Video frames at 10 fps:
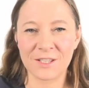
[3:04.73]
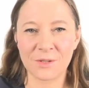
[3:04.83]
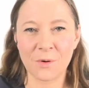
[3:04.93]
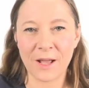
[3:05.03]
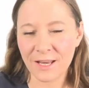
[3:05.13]

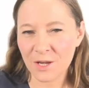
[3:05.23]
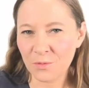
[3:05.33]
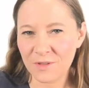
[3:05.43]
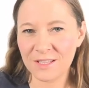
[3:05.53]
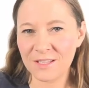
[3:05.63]
So I know
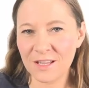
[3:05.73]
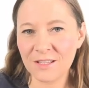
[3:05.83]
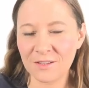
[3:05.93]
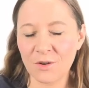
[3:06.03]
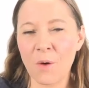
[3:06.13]
this
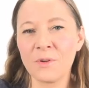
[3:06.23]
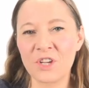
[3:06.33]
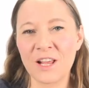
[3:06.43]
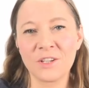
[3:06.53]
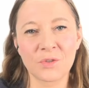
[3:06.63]
is a common
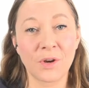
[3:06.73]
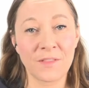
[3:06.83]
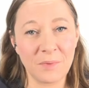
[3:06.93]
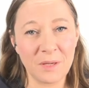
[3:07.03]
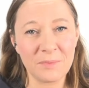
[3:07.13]
challenge for
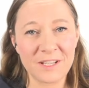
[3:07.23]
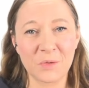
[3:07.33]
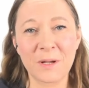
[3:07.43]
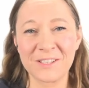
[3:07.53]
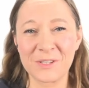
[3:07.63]
other people as well.